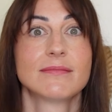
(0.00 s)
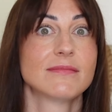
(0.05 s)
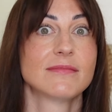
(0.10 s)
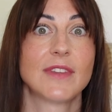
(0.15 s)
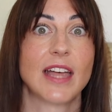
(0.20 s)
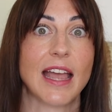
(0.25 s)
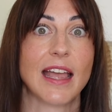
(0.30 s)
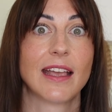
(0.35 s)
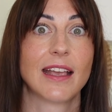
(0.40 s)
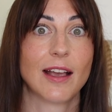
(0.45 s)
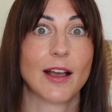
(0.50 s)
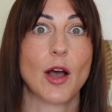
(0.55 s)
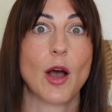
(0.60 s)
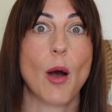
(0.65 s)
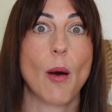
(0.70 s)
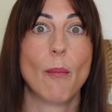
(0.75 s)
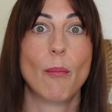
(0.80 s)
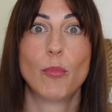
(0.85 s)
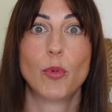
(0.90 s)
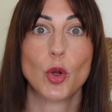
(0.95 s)
Like,
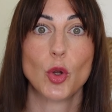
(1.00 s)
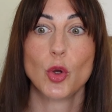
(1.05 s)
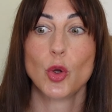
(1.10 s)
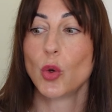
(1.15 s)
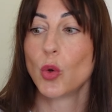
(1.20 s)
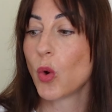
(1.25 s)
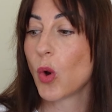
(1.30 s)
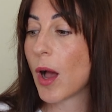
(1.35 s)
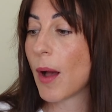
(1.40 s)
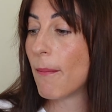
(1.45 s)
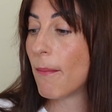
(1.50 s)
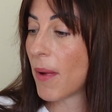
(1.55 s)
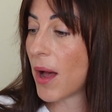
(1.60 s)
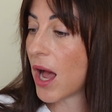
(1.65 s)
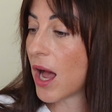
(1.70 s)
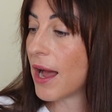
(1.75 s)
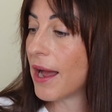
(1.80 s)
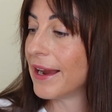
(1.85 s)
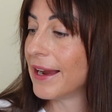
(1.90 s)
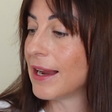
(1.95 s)
blew
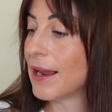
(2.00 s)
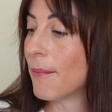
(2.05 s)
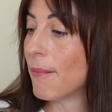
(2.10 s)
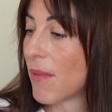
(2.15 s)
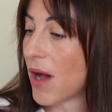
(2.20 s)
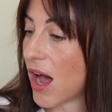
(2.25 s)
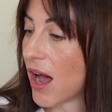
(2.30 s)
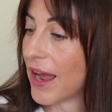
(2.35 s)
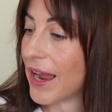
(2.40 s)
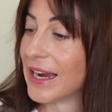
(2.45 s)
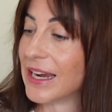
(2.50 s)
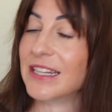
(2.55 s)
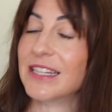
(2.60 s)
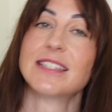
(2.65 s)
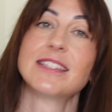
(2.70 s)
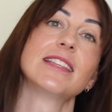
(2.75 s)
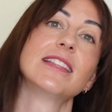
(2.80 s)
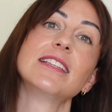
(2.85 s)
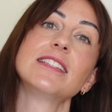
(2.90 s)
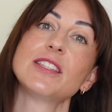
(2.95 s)
my mind.
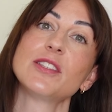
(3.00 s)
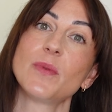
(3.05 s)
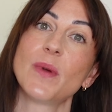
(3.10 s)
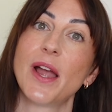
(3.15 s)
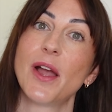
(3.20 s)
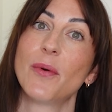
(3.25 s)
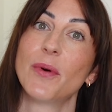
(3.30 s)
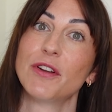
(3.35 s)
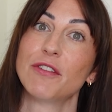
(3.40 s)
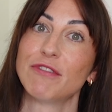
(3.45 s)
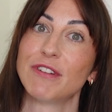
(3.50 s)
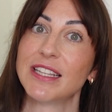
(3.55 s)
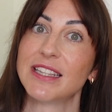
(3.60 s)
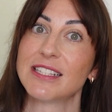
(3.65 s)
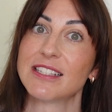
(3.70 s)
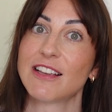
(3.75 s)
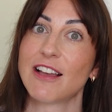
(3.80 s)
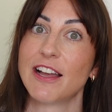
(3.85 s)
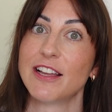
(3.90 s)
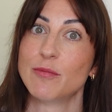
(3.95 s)
So this is why I want to read
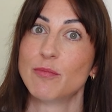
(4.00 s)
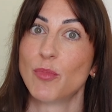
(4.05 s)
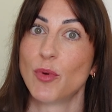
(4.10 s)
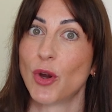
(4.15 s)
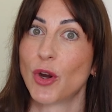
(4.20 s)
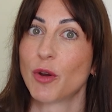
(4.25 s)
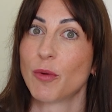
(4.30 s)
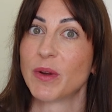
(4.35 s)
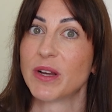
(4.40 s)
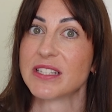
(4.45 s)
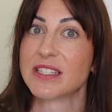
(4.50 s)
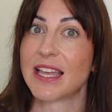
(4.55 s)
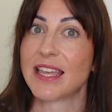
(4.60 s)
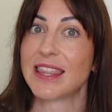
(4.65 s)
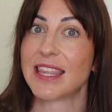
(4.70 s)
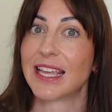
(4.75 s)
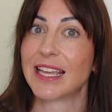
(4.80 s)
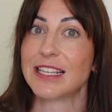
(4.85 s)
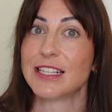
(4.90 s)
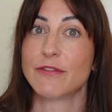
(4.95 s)
this guy's book, because I
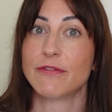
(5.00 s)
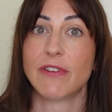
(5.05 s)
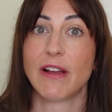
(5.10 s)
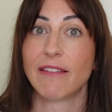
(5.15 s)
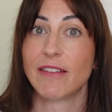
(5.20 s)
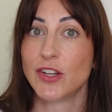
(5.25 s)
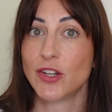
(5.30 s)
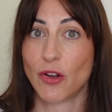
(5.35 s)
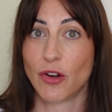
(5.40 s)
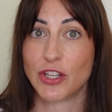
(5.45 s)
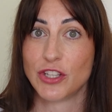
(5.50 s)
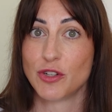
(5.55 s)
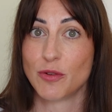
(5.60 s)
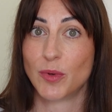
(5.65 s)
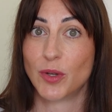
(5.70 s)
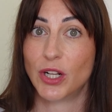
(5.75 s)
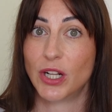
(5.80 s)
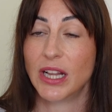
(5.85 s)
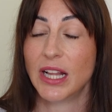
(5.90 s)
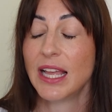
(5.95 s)
think he's very
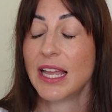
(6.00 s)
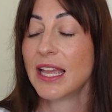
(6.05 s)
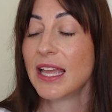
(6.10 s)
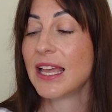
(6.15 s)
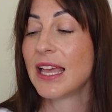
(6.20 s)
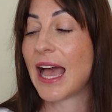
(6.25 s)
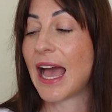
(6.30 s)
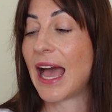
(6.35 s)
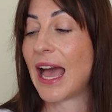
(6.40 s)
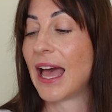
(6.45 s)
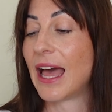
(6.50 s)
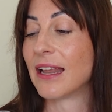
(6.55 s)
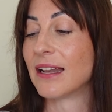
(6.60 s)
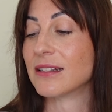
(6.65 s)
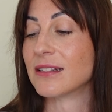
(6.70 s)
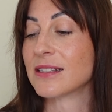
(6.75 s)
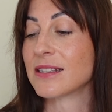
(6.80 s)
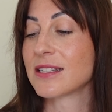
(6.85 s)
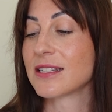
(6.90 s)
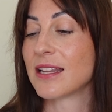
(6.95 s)
knowledgeable,
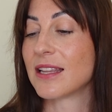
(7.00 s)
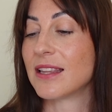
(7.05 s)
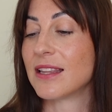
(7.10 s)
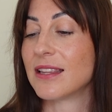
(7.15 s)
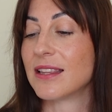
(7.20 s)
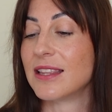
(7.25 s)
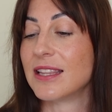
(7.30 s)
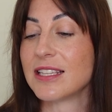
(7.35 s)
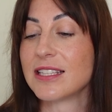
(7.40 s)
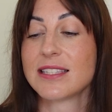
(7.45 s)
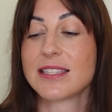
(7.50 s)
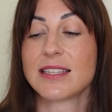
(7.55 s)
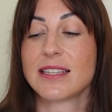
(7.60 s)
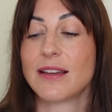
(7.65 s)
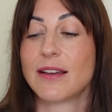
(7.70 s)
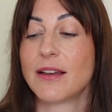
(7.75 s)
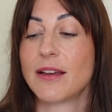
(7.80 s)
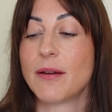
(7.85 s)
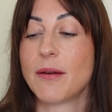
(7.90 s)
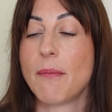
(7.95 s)
and this
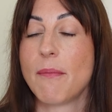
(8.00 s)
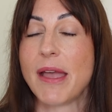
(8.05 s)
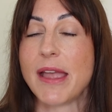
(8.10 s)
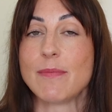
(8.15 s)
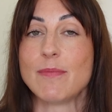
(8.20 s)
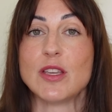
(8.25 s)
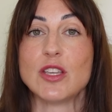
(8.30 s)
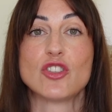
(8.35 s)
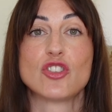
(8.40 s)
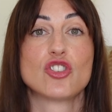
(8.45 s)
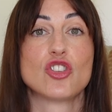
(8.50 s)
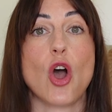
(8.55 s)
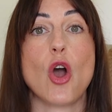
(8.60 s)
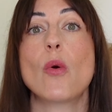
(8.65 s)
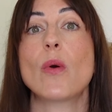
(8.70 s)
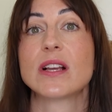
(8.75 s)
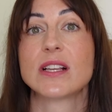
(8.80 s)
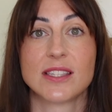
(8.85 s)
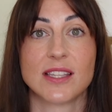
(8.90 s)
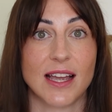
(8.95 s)
made me
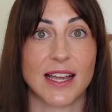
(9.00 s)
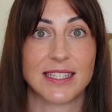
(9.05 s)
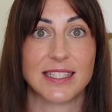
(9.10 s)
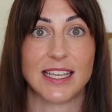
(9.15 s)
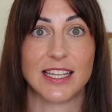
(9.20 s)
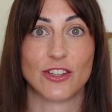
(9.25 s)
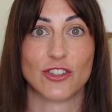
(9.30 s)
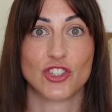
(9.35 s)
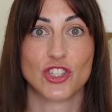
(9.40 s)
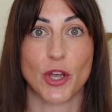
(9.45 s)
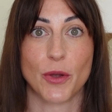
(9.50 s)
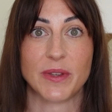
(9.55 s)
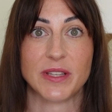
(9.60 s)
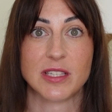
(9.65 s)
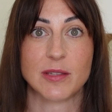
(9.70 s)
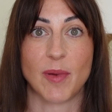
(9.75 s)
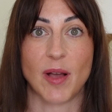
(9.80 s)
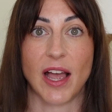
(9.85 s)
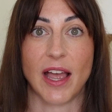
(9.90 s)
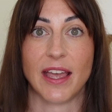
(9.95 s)
so excited and so
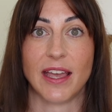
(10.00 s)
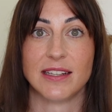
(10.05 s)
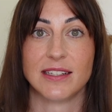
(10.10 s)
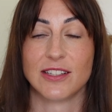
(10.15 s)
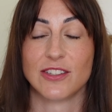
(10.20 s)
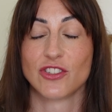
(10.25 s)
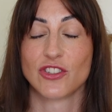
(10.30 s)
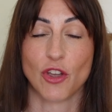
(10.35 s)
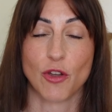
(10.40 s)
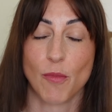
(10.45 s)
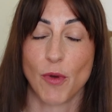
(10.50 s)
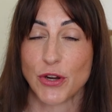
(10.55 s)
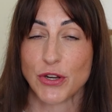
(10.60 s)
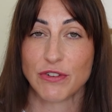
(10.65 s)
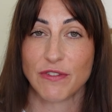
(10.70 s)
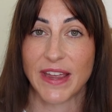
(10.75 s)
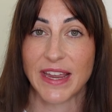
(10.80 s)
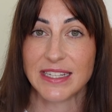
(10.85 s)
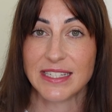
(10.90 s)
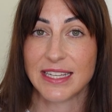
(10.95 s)
inspired and so
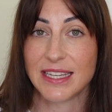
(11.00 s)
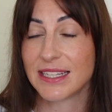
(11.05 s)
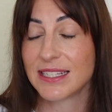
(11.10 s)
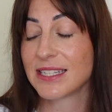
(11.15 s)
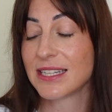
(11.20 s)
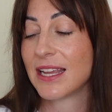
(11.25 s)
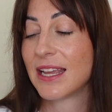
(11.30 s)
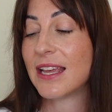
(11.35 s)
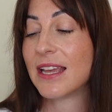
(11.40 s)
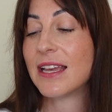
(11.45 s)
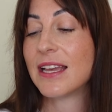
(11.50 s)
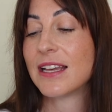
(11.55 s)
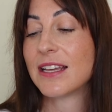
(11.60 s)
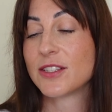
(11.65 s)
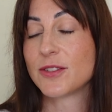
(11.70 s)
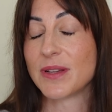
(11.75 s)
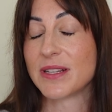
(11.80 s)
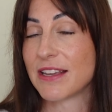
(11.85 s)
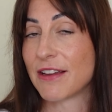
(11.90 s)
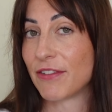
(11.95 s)
motivated.
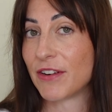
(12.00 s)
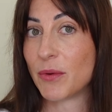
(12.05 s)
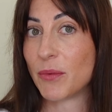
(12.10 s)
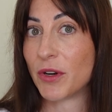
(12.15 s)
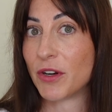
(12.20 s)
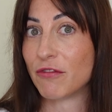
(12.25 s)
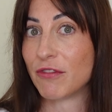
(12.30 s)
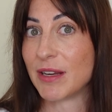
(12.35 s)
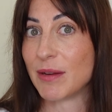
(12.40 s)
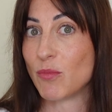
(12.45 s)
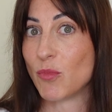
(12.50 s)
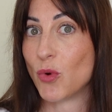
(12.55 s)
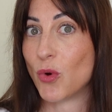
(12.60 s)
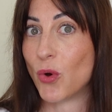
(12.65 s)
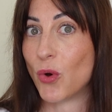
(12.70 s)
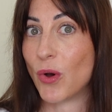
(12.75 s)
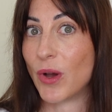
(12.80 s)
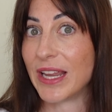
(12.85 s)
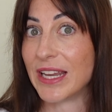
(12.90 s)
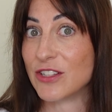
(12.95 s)
So I definitely want to read
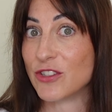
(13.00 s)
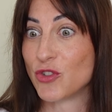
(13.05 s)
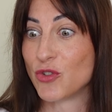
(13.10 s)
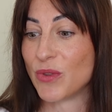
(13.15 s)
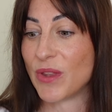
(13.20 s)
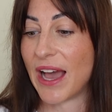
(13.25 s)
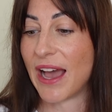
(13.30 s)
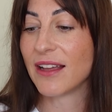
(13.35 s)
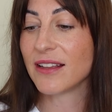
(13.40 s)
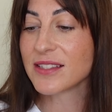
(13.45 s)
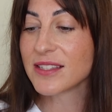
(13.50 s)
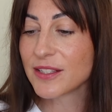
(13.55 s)
more into that.